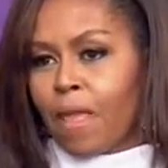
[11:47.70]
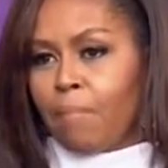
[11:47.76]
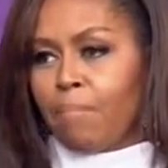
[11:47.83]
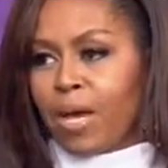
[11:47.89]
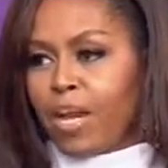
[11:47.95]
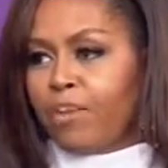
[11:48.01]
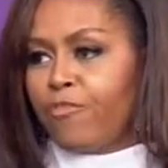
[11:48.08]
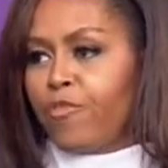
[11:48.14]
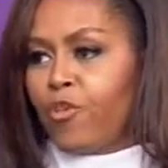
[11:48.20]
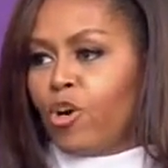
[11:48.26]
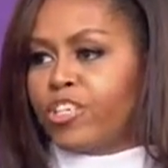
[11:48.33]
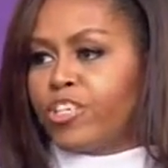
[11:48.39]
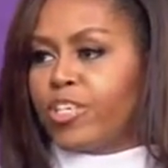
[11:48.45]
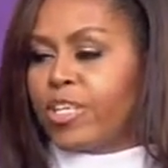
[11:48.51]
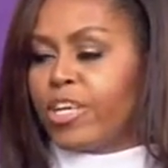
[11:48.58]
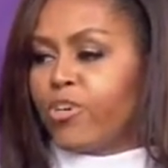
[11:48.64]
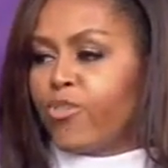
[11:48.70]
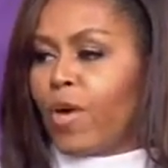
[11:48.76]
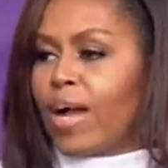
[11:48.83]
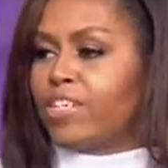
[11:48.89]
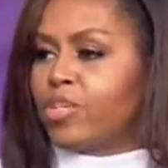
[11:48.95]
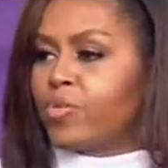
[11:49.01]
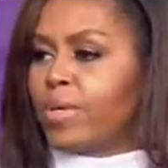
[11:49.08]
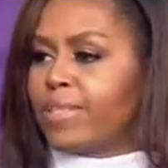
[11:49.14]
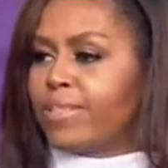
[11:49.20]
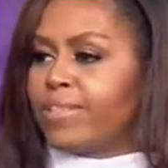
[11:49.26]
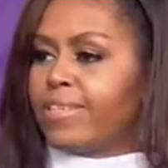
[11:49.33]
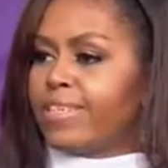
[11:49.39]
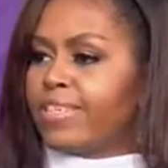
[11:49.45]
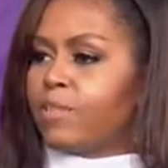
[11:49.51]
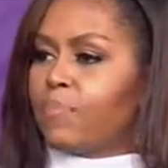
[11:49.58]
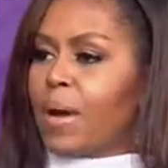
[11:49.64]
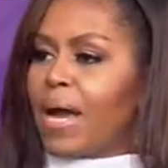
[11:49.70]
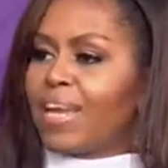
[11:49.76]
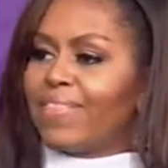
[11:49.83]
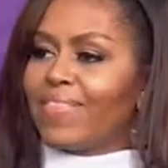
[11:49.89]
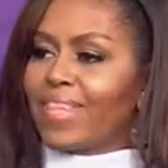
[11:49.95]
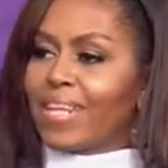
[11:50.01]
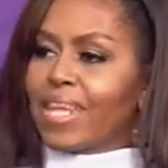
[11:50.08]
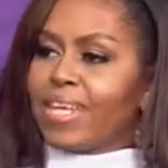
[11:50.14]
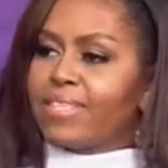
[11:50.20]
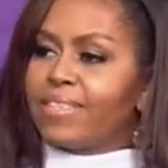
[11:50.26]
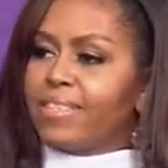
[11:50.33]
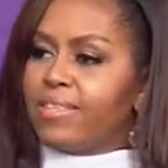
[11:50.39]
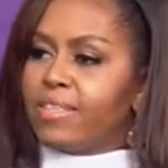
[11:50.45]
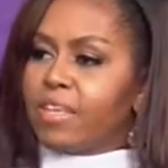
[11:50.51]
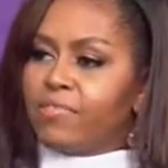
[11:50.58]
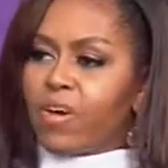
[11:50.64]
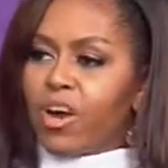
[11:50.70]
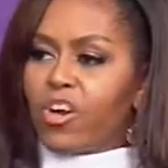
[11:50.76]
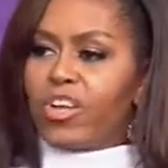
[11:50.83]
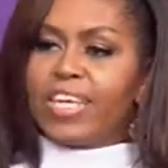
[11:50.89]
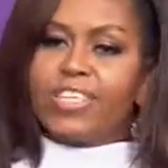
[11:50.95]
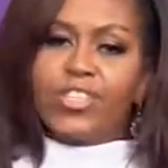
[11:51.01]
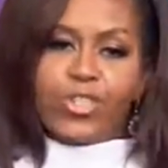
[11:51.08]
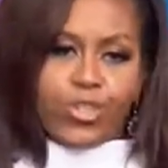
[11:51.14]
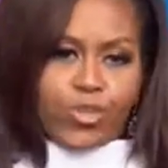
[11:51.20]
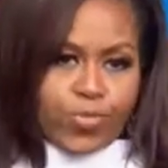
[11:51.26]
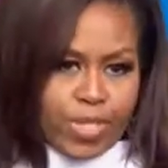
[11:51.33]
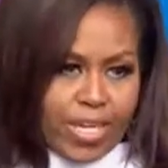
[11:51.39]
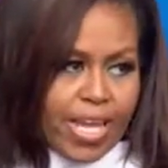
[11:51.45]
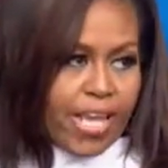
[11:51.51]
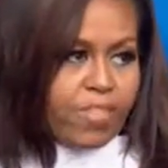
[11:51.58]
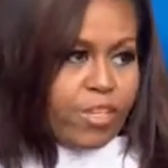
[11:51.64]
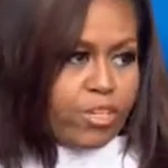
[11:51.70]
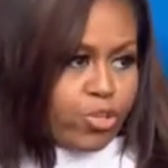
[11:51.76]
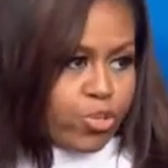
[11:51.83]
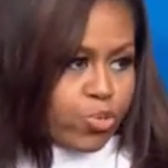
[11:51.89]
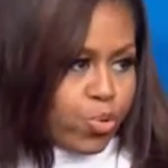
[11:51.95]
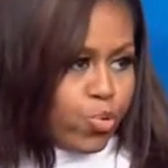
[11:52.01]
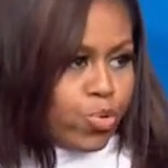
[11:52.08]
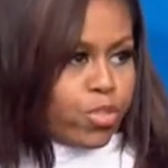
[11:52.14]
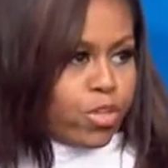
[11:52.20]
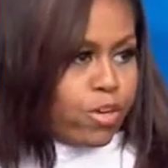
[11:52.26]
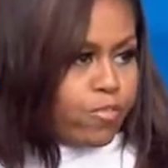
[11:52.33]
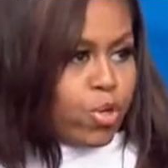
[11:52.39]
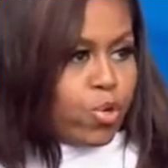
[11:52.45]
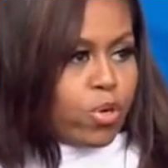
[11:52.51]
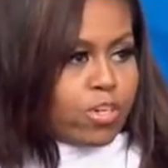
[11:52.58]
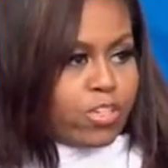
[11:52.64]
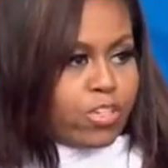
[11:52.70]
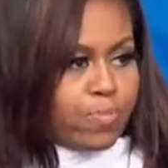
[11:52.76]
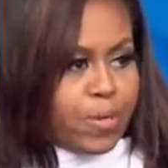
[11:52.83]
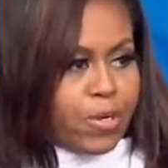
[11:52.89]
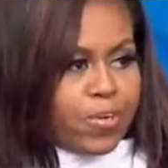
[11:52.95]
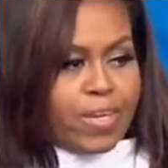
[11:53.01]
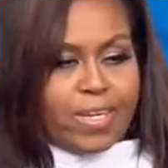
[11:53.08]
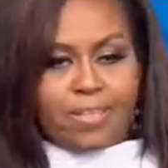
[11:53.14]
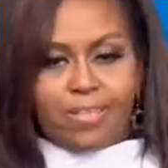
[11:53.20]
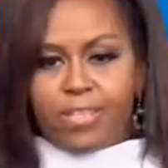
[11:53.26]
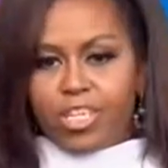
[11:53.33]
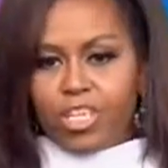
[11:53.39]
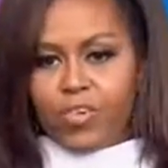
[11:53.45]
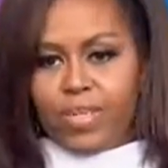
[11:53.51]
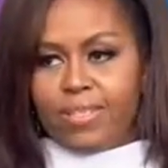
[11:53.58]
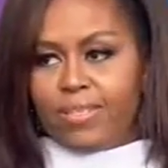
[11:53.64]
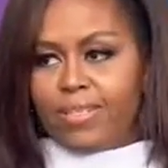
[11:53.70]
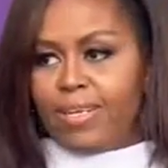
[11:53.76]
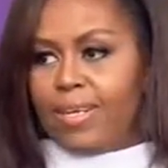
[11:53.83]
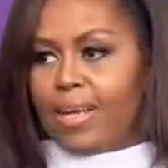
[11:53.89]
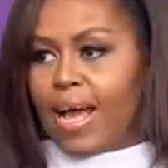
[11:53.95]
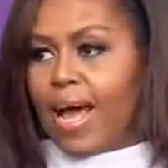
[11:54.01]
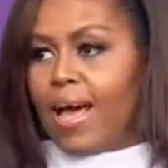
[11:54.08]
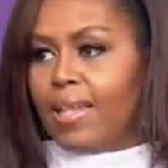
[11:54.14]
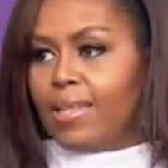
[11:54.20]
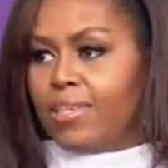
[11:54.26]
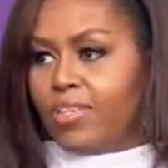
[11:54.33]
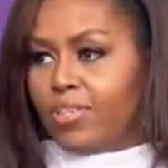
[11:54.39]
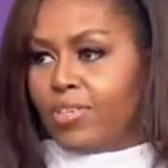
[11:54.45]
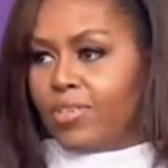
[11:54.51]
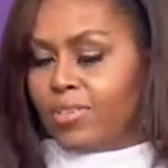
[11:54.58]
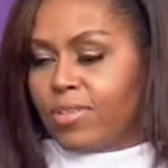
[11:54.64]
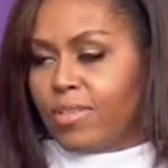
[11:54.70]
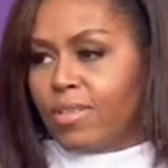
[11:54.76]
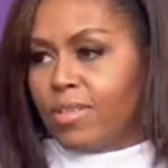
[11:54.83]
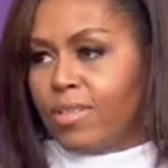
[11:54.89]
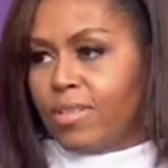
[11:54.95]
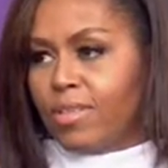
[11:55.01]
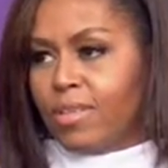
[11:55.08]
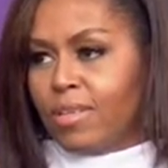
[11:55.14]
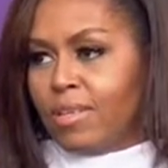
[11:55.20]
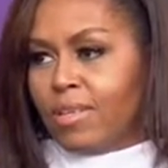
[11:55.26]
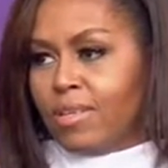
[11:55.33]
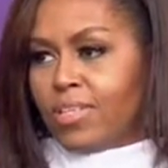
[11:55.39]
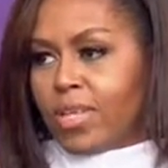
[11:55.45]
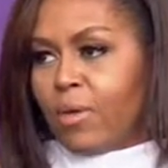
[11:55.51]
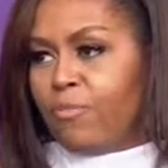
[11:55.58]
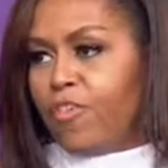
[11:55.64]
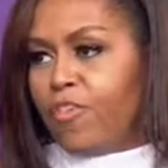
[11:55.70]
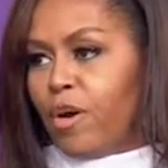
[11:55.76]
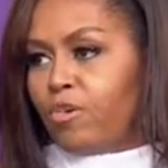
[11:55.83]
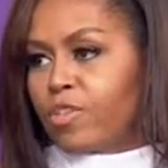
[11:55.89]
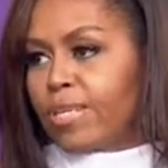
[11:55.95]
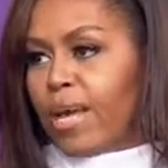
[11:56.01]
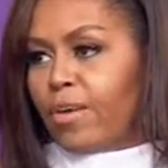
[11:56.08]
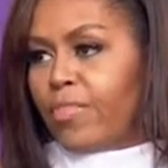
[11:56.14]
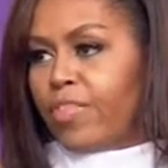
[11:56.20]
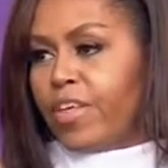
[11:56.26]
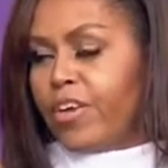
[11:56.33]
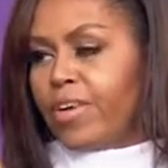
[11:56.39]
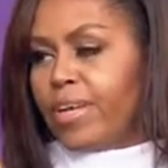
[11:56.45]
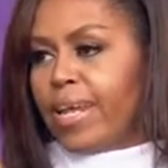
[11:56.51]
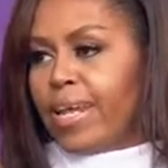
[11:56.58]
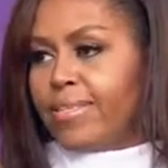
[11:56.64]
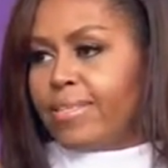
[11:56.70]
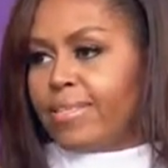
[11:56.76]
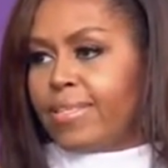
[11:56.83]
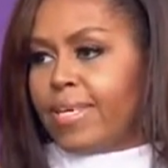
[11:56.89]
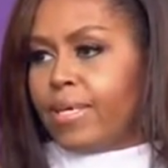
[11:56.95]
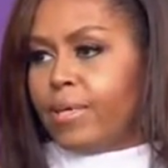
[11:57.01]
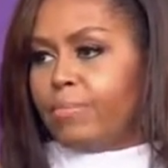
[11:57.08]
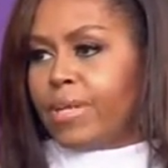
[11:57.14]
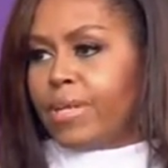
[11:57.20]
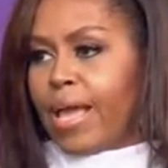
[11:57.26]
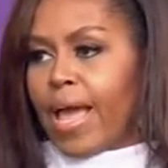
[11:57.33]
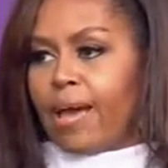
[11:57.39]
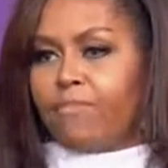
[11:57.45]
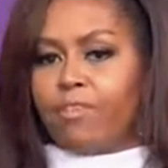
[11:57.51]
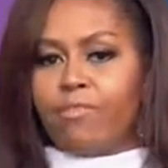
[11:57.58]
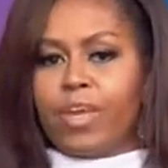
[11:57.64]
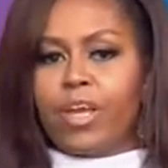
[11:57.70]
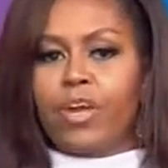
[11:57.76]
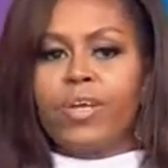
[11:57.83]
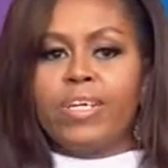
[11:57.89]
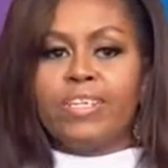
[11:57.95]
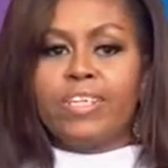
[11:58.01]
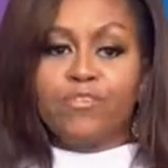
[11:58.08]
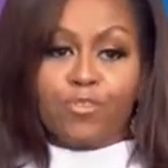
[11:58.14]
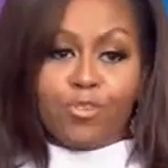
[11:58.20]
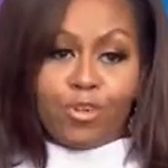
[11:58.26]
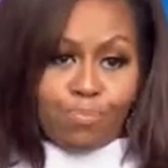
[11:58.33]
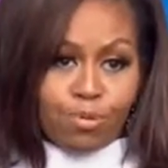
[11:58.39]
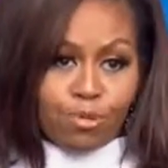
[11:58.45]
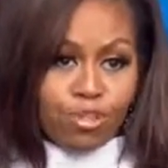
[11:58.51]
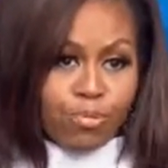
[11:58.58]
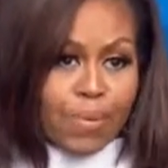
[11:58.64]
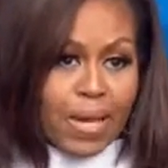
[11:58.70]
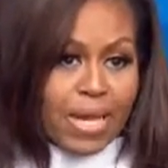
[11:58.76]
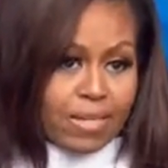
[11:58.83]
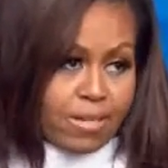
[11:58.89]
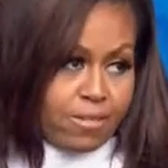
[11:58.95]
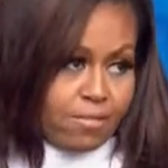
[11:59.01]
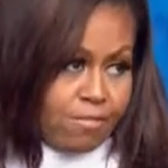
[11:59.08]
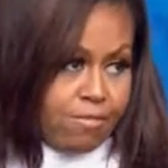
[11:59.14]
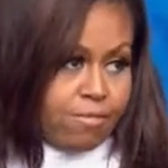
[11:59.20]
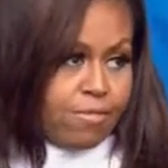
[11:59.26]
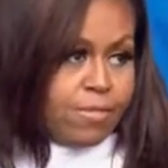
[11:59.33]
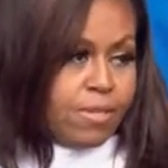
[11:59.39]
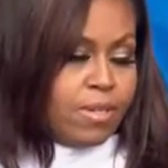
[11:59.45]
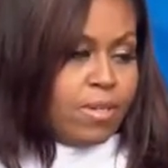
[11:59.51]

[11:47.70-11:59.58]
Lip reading: But unfortunately, graduates, despite the lessons of our history and the truth of your experience here at City Colleges, some folks out there today seem to have a very different perspective.